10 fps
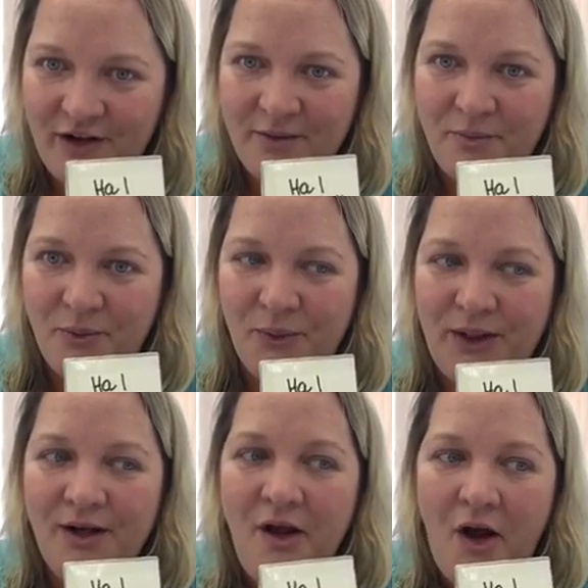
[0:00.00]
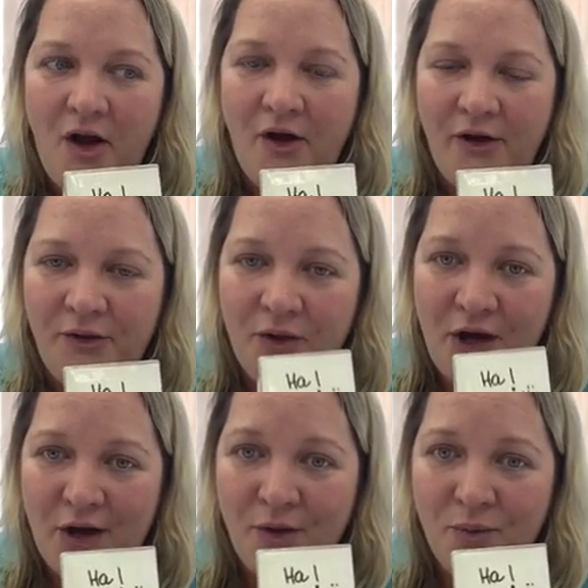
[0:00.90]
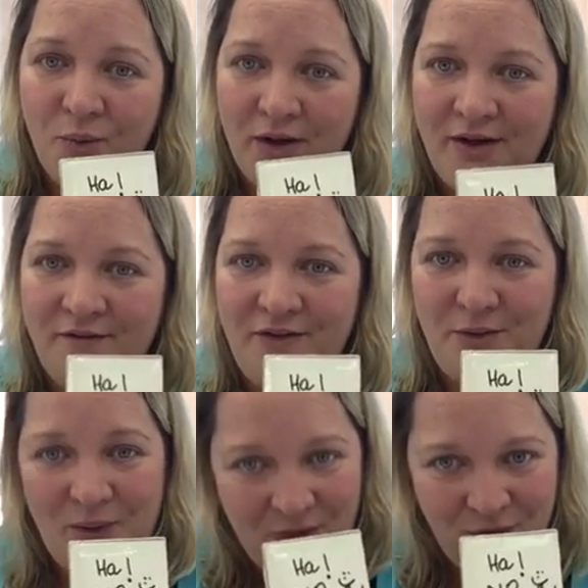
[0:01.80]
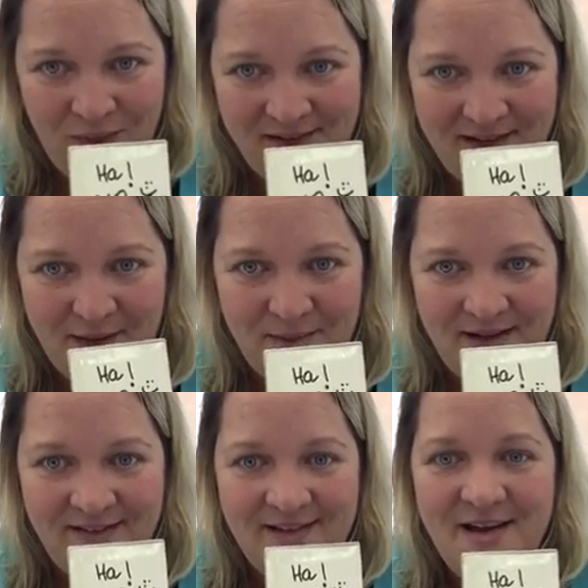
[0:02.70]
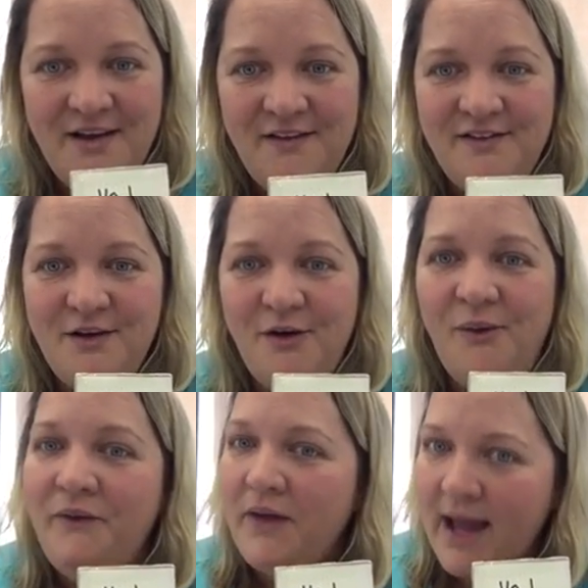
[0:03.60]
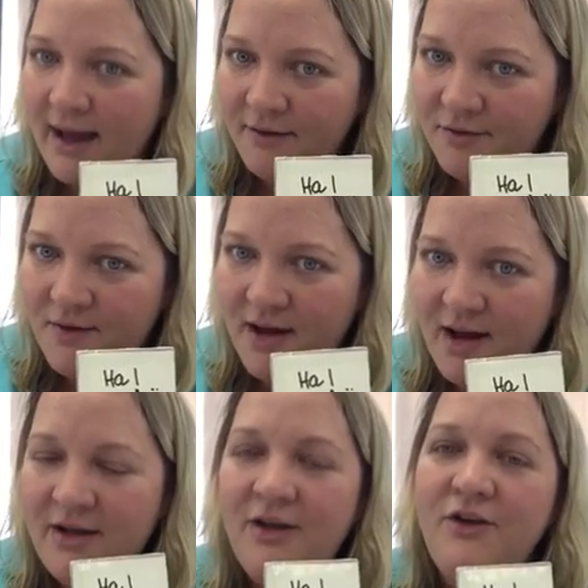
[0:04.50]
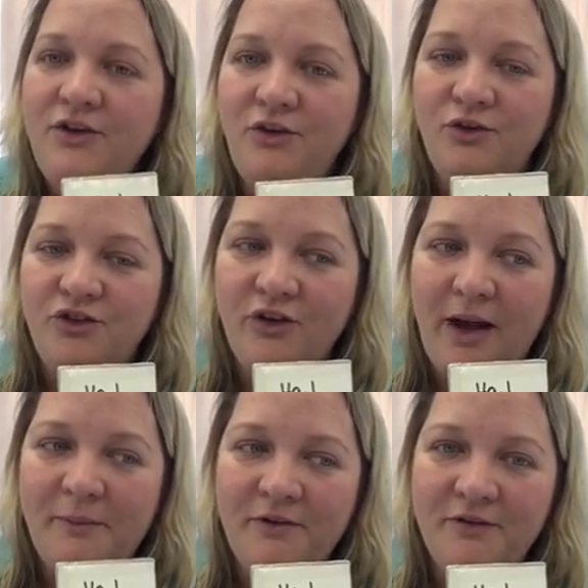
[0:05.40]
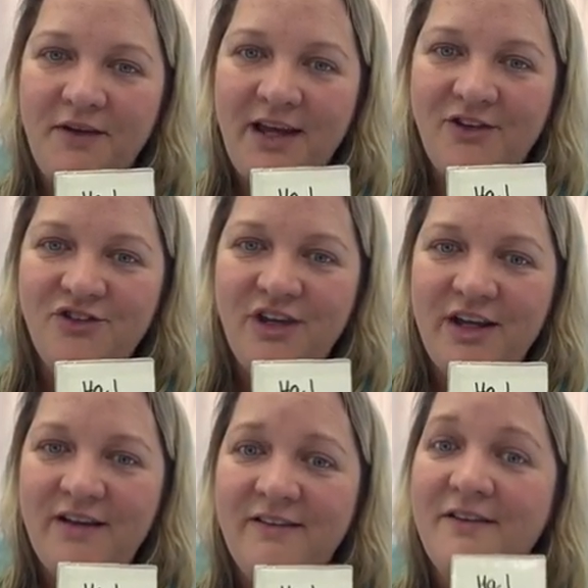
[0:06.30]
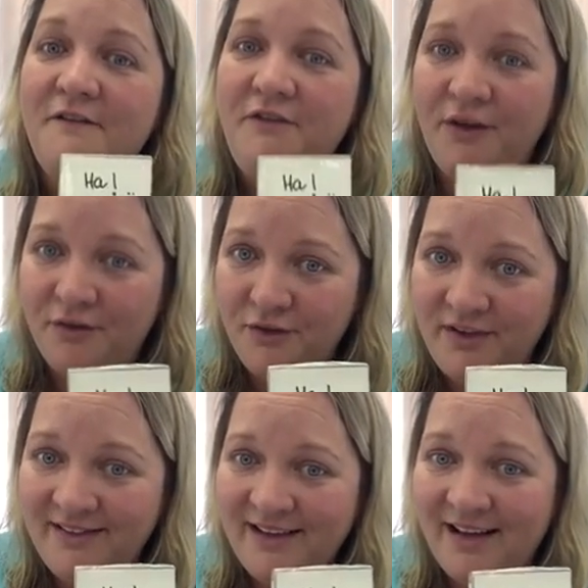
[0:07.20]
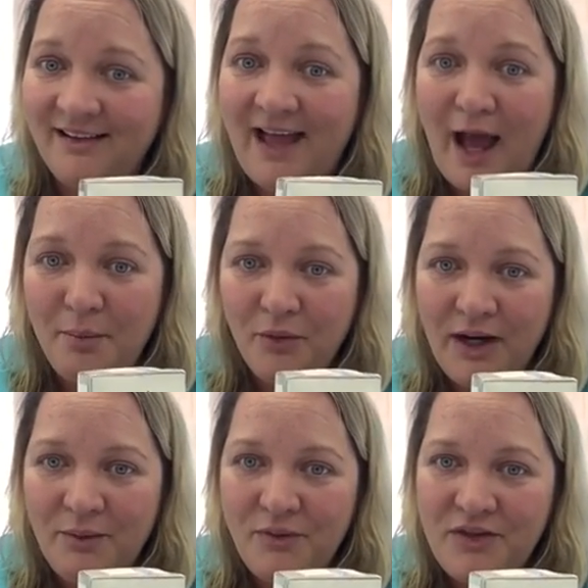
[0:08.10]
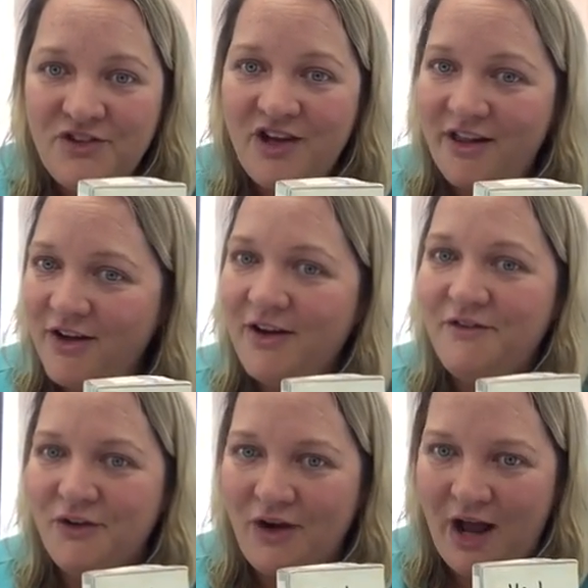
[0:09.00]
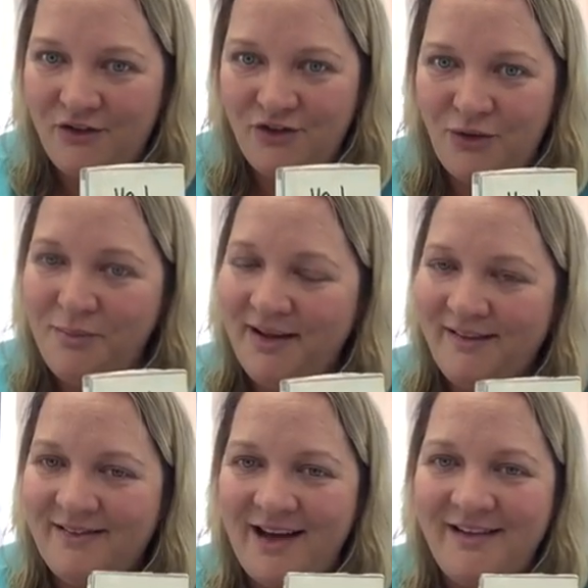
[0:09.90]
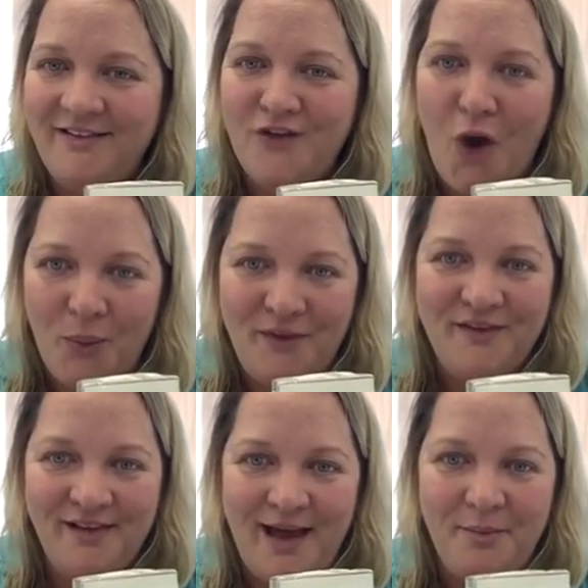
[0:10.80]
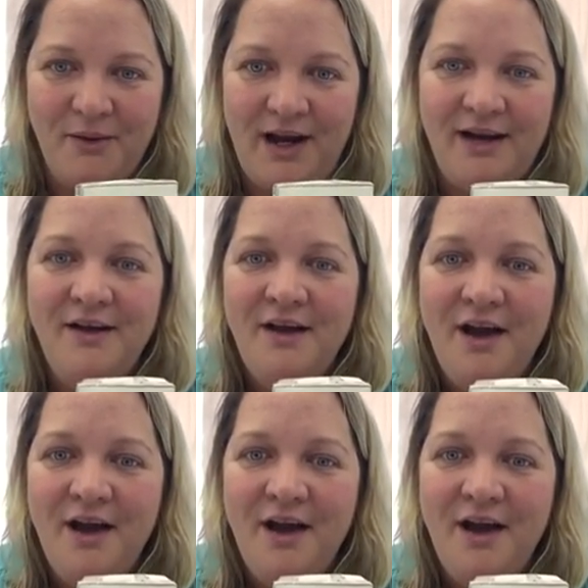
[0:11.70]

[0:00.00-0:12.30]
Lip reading: credit point on one of the week 3 assignments. So have fun, use your observations, feel free to collaborate with each other if you're not sure, because scientists always collaborate.